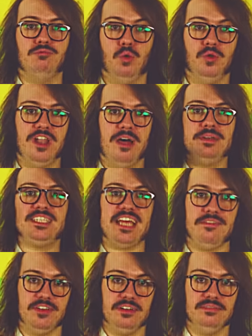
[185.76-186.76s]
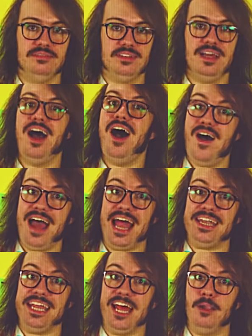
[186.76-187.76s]
Rule number seven our
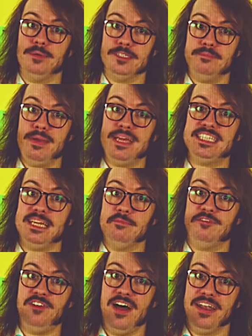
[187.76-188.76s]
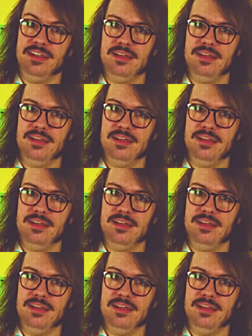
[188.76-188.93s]
handy helpers may seem fun,